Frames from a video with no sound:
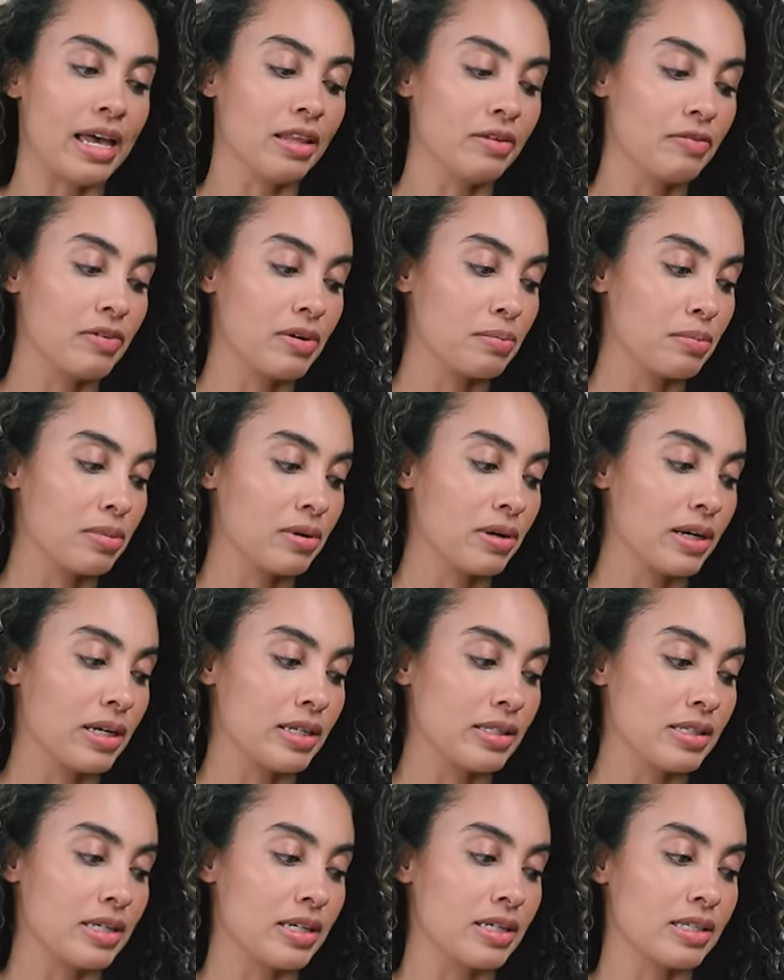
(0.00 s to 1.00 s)
elephant
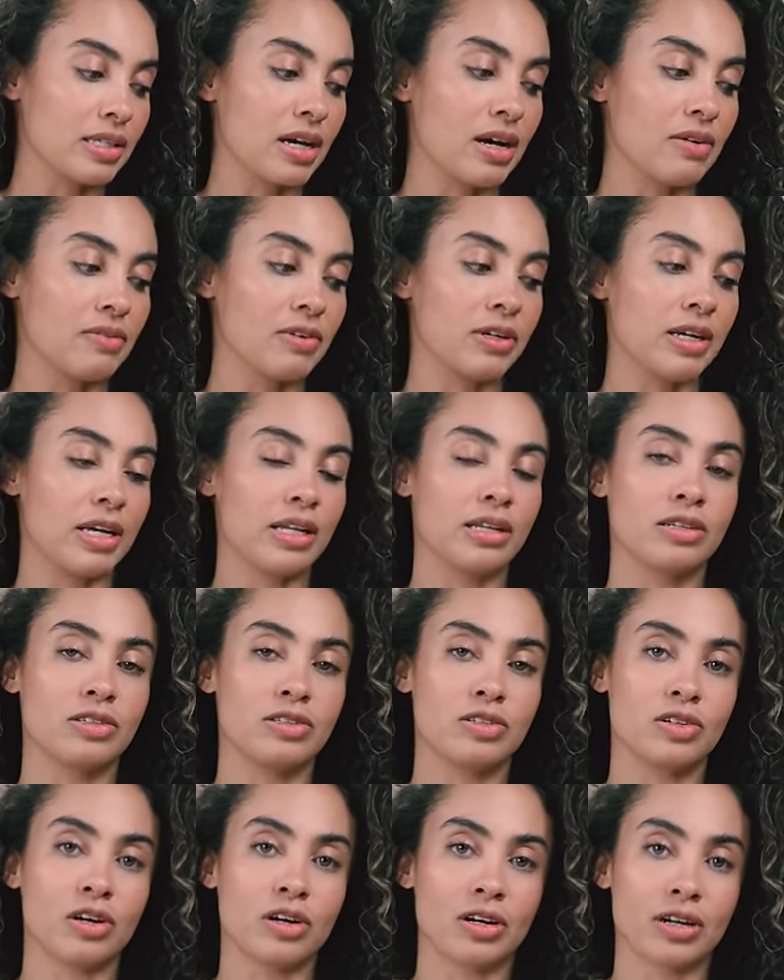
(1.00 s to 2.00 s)
print is covered in a
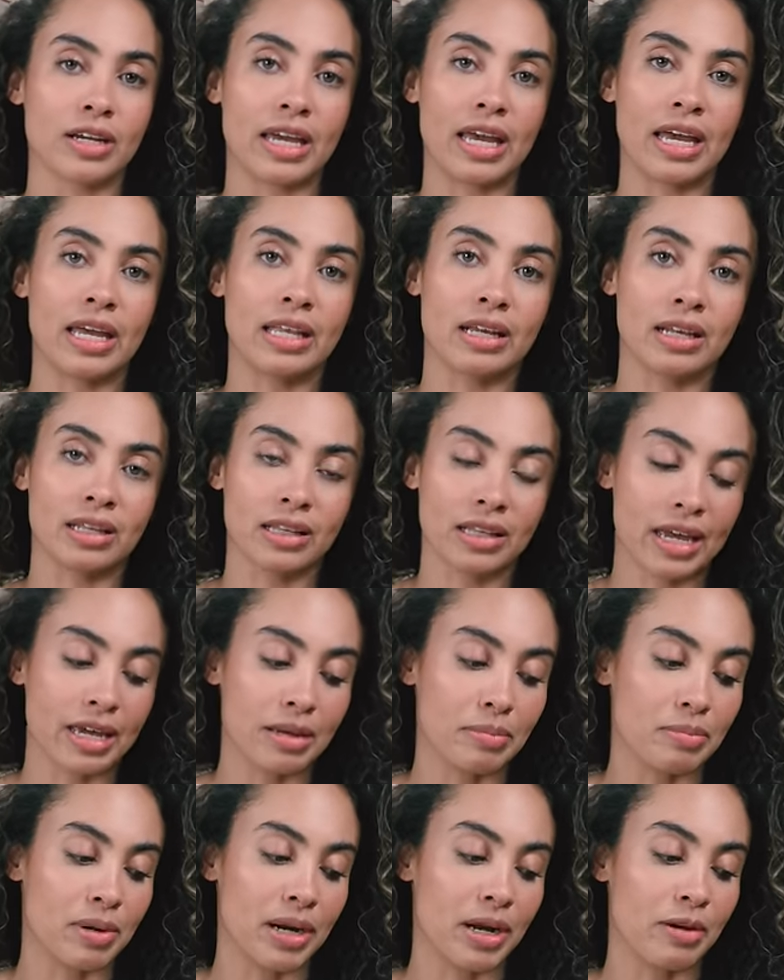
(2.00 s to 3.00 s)
dark and
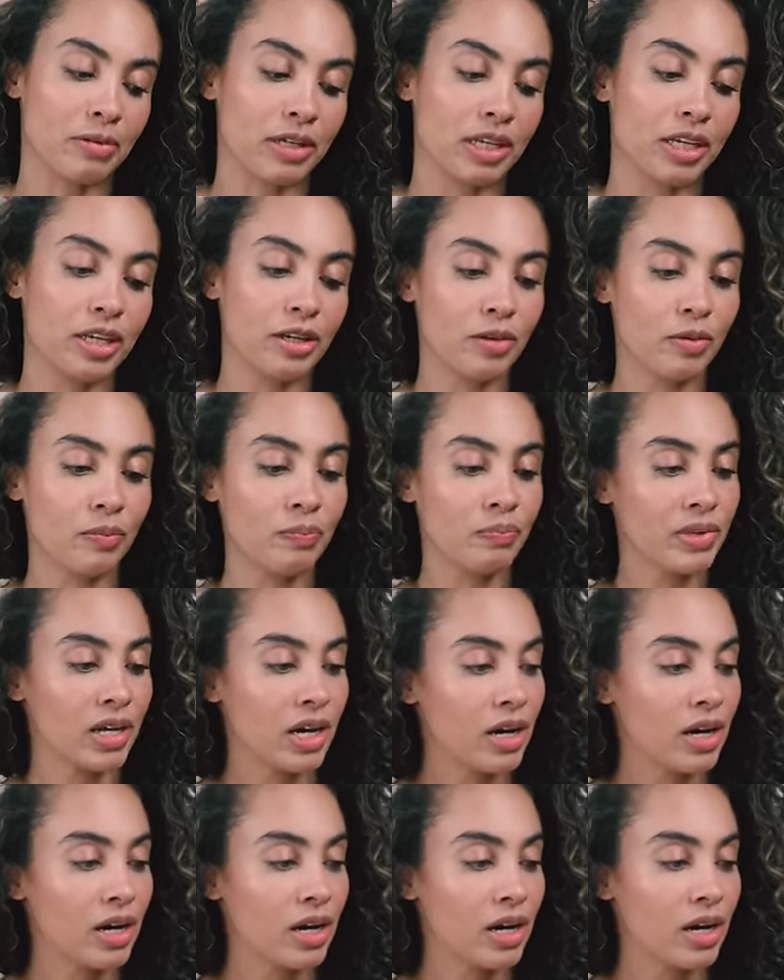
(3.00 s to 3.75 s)
light brown hue.